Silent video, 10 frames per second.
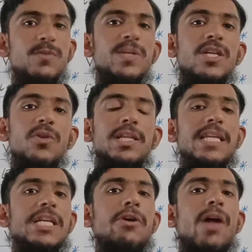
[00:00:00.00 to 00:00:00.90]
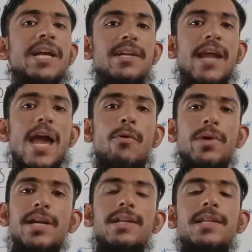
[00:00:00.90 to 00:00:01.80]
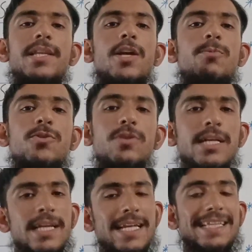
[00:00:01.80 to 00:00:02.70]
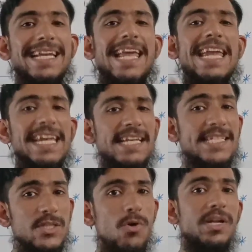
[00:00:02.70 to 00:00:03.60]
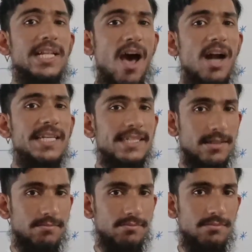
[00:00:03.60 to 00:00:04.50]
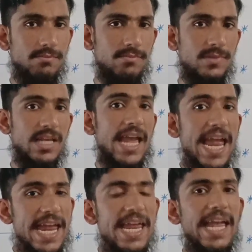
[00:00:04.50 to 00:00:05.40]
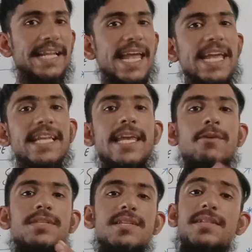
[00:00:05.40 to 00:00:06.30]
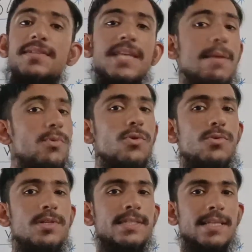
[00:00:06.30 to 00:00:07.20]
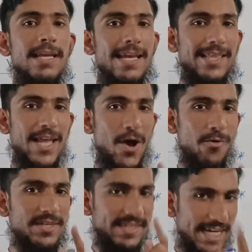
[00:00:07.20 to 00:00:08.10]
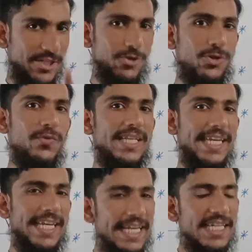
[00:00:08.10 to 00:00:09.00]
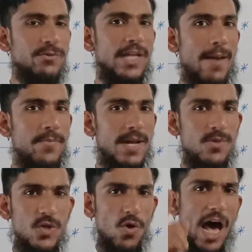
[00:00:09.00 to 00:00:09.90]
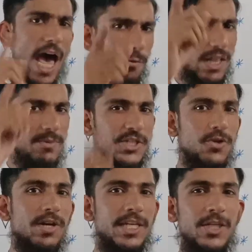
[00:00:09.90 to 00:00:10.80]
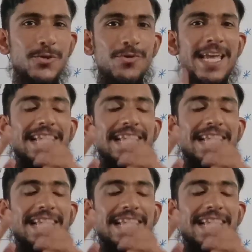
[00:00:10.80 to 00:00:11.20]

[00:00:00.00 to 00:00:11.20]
speaker, the native writer have written in their book that n is not an article. A and n have just the same rules. Now stay tuned with English with MW. I will be shocking you